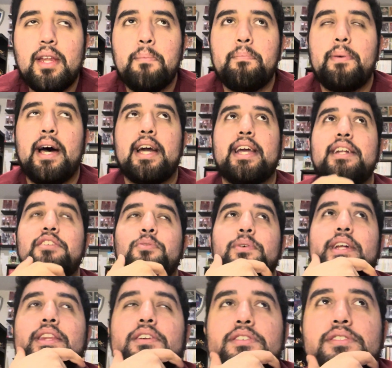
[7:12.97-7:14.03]
back in
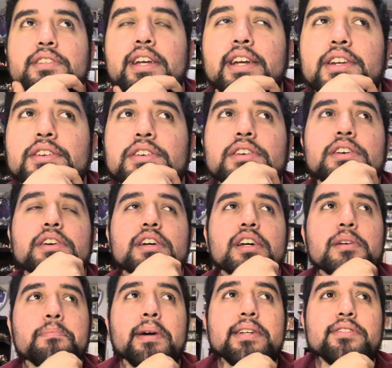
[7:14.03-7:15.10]
2013,
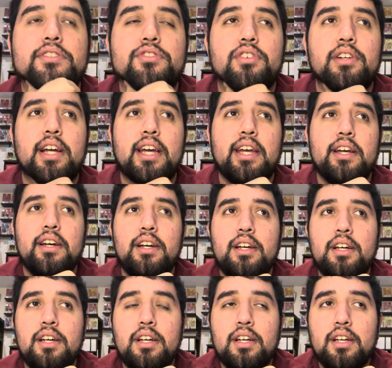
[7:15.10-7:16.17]
my sister and I,
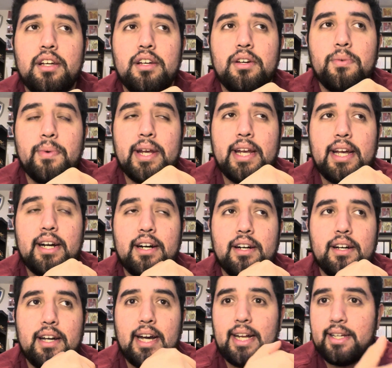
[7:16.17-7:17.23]
we
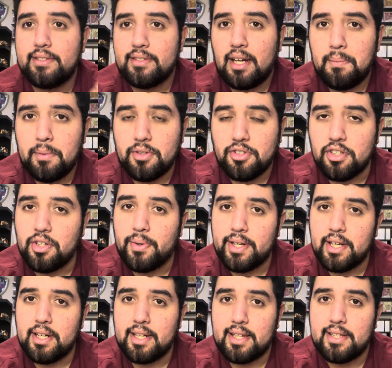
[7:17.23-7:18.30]
had a stop motion going
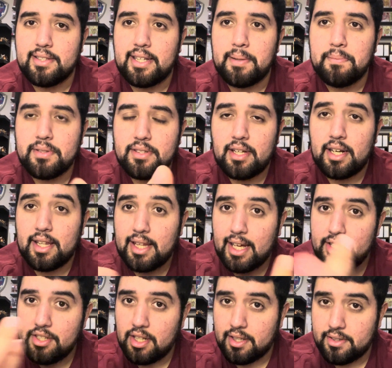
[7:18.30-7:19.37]
on at the time, Sonic the
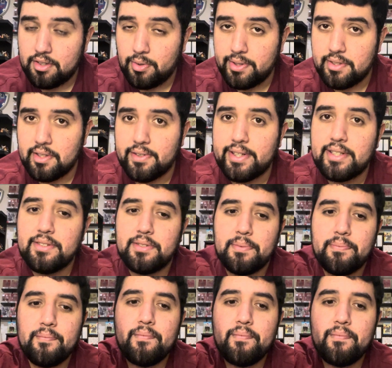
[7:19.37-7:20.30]
Hedgehog toy series.